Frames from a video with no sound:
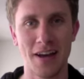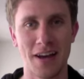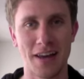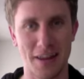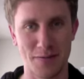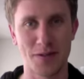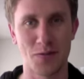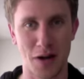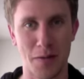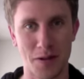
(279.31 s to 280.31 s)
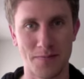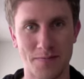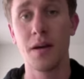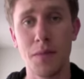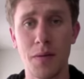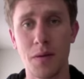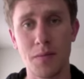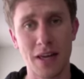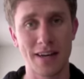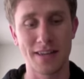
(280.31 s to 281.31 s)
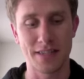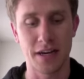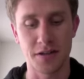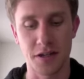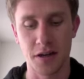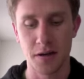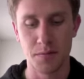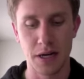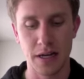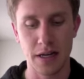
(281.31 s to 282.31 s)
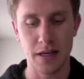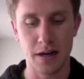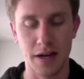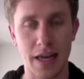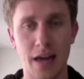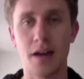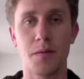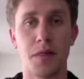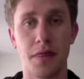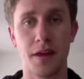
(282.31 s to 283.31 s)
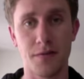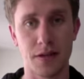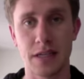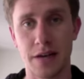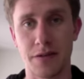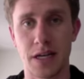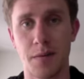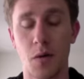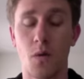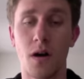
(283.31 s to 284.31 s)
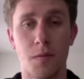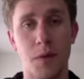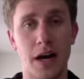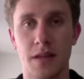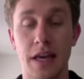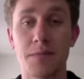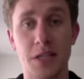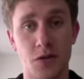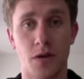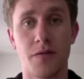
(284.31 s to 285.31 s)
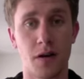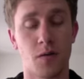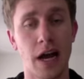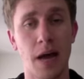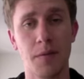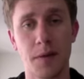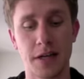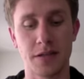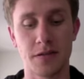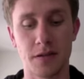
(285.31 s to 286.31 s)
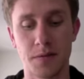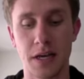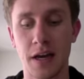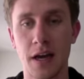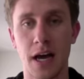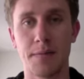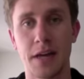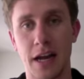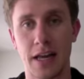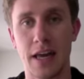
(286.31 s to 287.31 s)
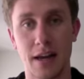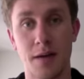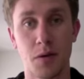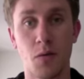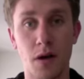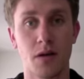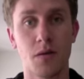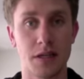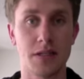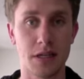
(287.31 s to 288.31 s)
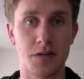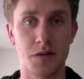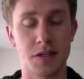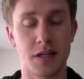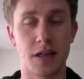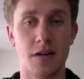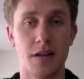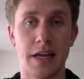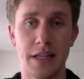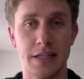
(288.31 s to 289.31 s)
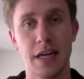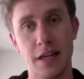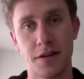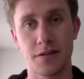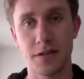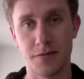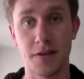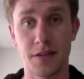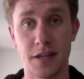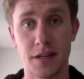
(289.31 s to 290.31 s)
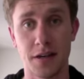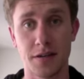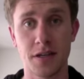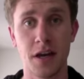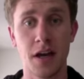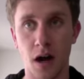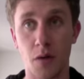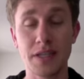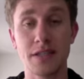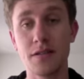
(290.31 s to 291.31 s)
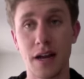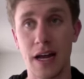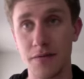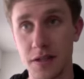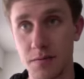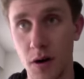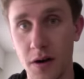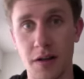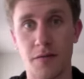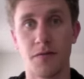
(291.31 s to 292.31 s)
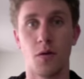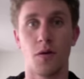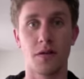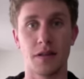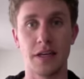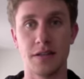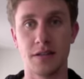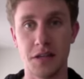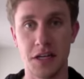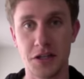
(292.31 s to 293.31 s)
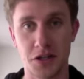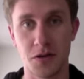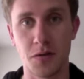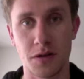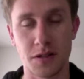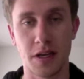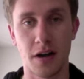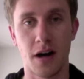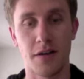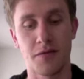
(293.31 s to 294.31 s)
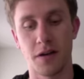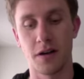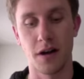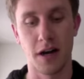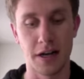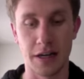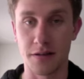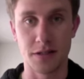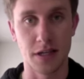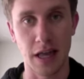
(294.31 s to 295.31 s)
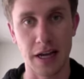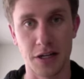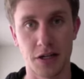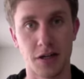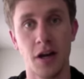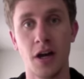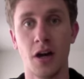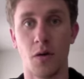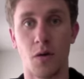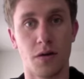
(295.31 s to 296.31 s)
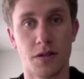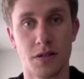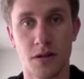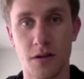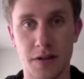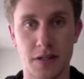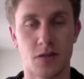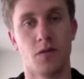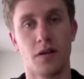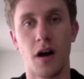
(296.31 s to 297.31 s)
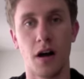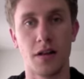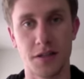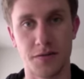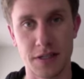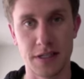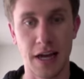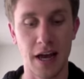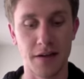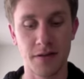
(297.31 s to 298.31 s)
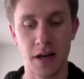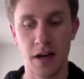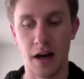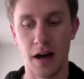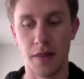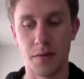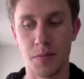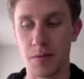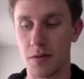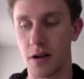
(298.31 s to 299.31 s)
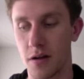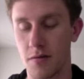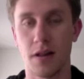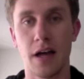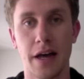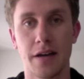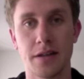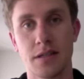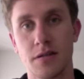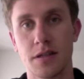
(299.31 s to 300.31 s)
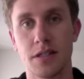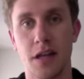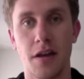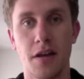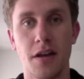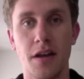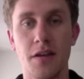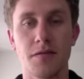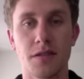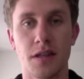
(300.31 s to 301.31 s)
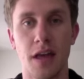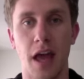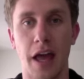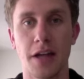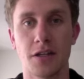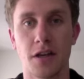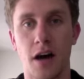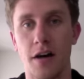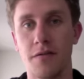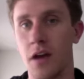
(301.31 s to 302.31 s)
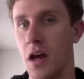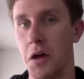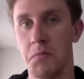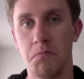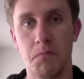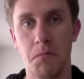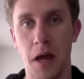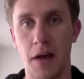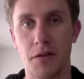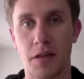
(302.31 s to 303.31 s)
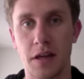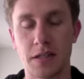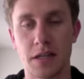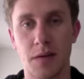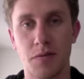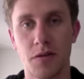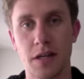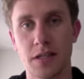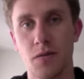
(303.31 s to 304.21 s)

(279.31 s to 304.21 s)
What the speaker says: and that was the problem. Maybe I'm getting nostalgic, but, you know, I can't help but think of this every time I walk by the empty storefront where Happy Bats used to be. I mean, I can't help but wonder what this industry is going to look like in 10 years, in 15 years. Are we still going to have this market for these niche stores that offer either selection or service or knowledge of the staff that people are going to rely on and still continue to use in the age of everything is a couple clicks